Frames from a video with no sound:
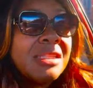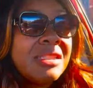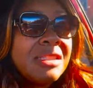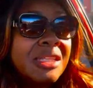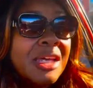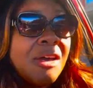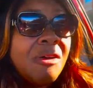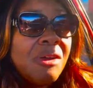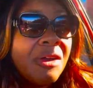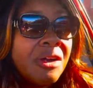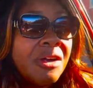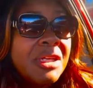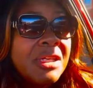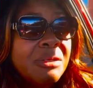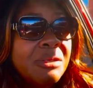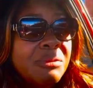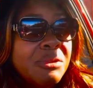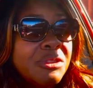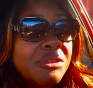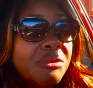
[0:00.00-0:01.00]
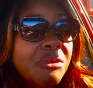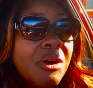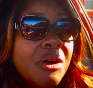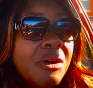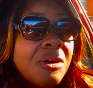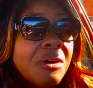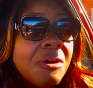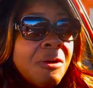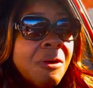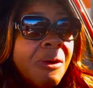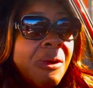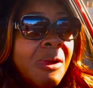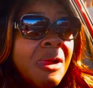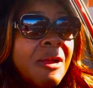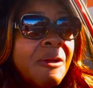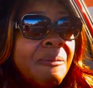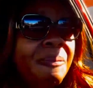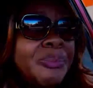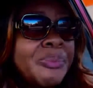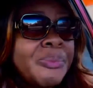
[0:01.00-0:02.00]
tell her he was wrong.
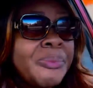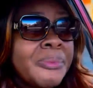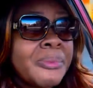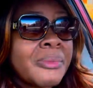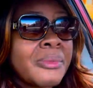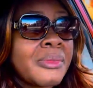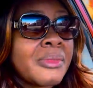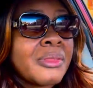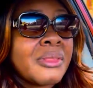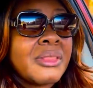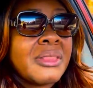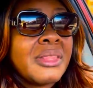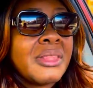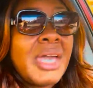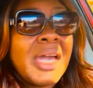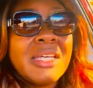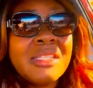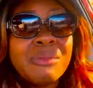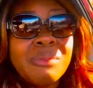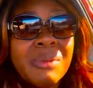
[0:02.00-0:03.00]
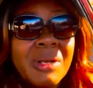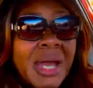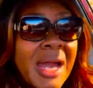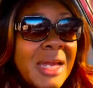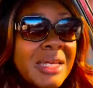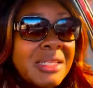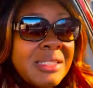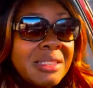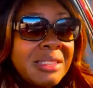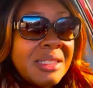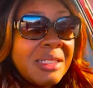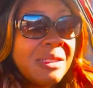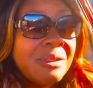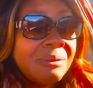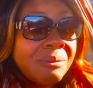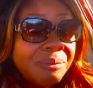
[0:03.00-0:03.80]
That's what I see.